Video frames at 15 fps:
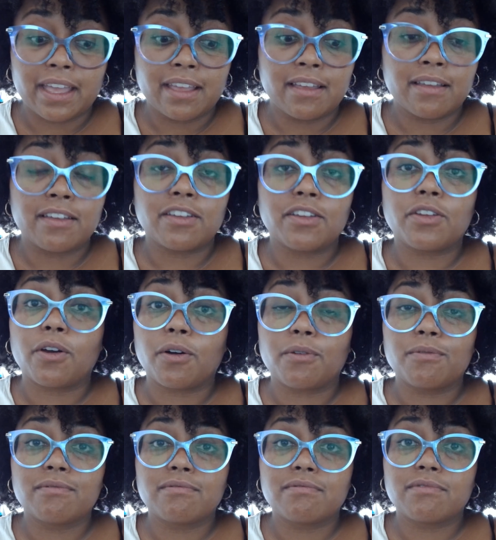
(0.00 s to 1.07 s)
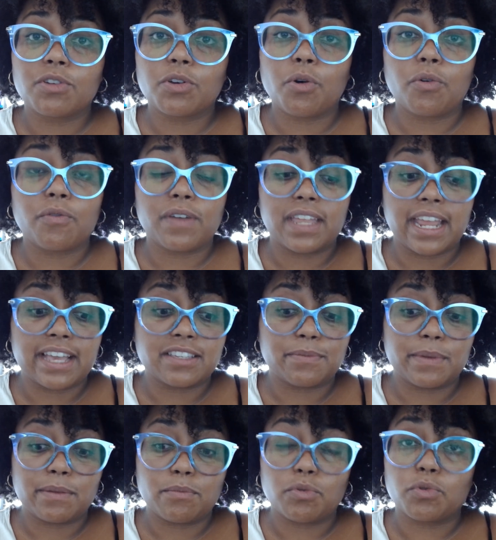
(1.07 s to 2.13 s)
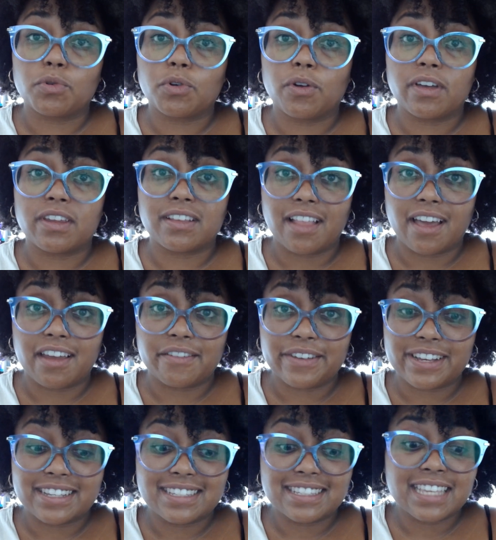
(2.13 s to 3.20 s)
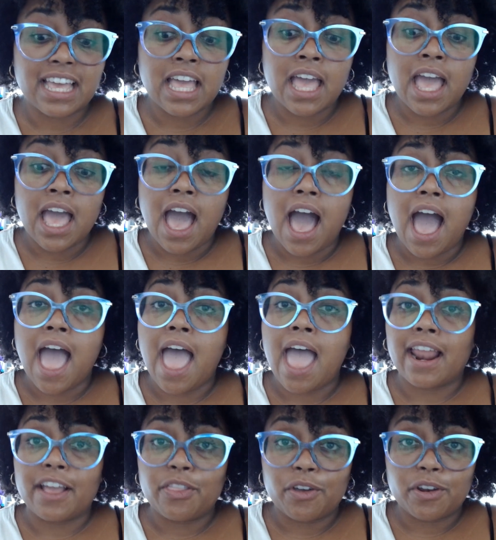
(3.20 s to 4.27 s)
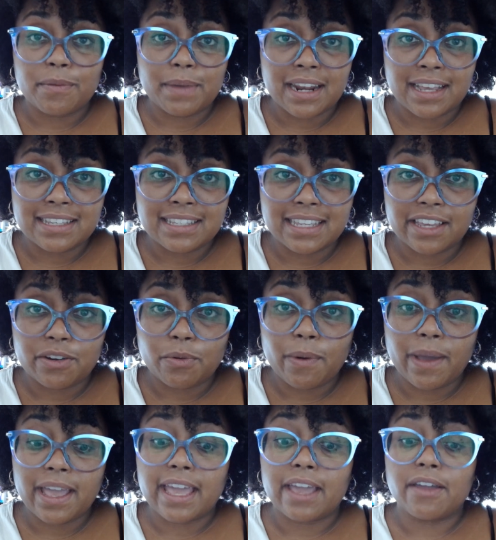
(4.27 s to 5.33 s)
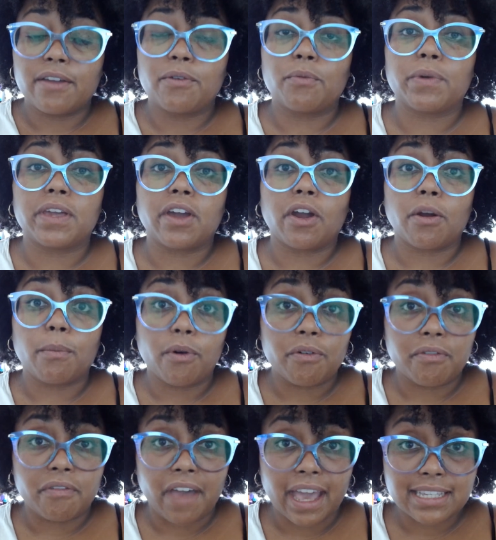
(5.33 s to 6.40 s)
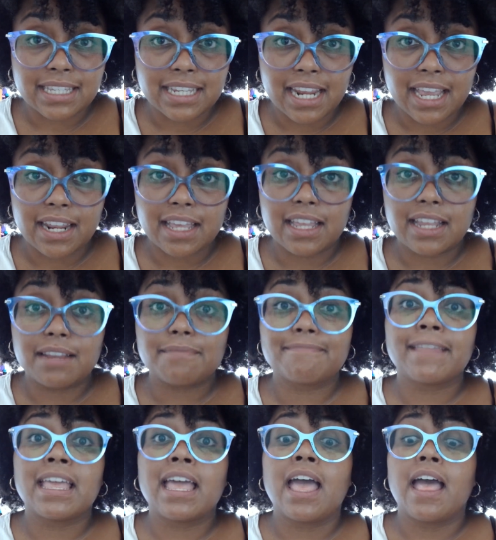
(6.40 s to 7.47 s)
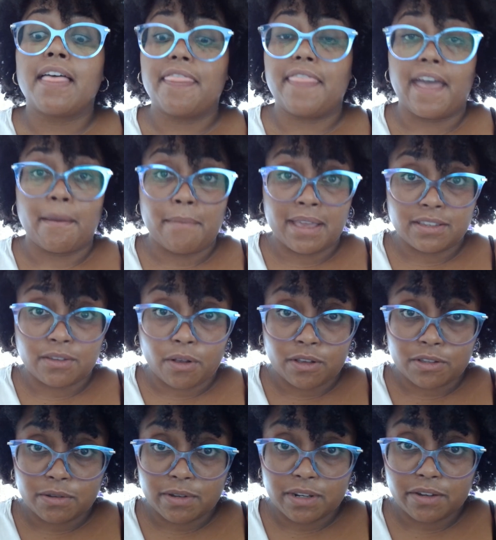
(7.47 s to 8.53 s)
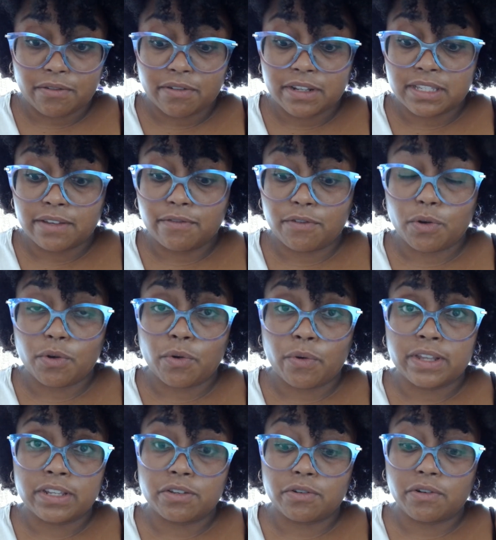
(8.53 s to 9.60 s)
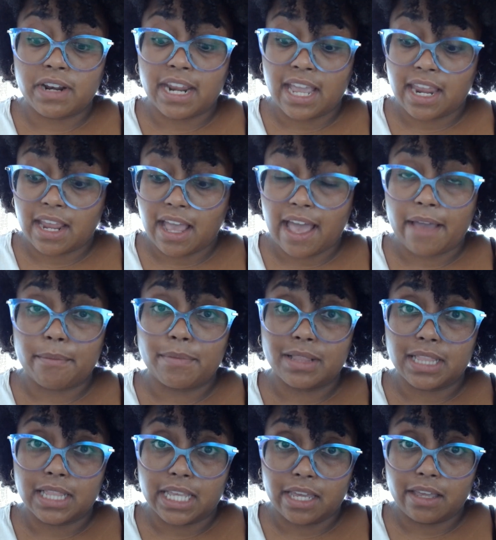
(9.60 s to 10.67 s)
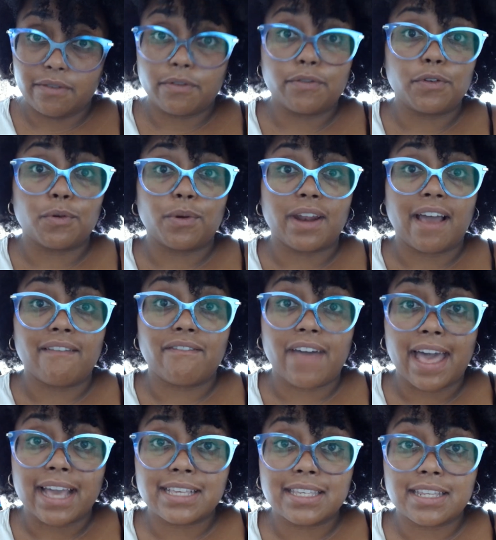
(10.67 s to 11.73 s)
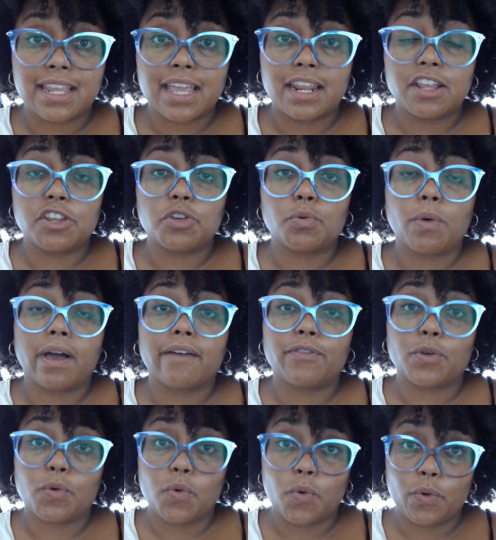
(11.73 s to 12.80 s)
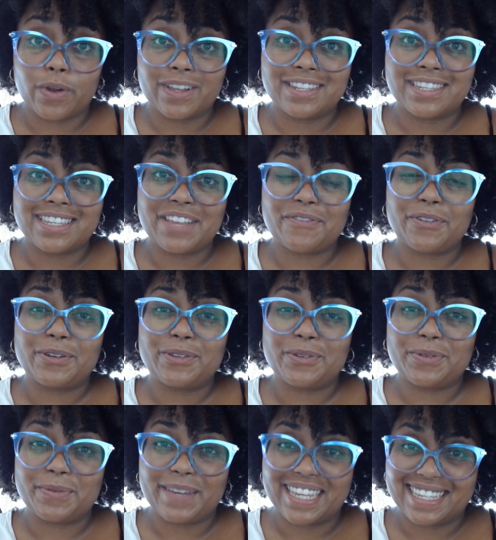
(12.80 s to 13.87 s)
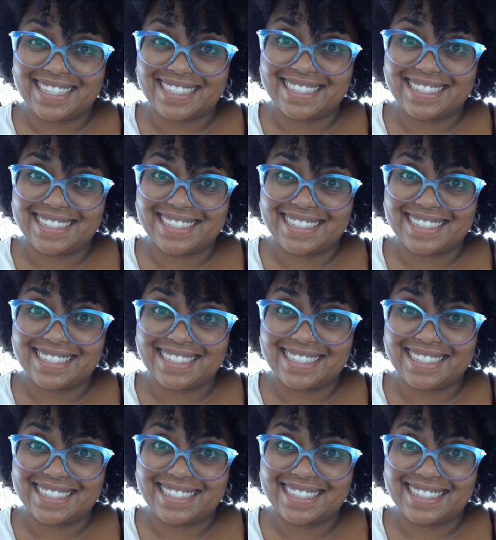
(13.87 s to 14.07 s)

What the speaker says: You know, COVID has been brutal on a lot of us, and I thought it'd be nice to get away. We are both vaccinated. That makes also a difference if you're going to Grenada. I believe if you are not vaccinated, you will have to quarantine for 2 weeks.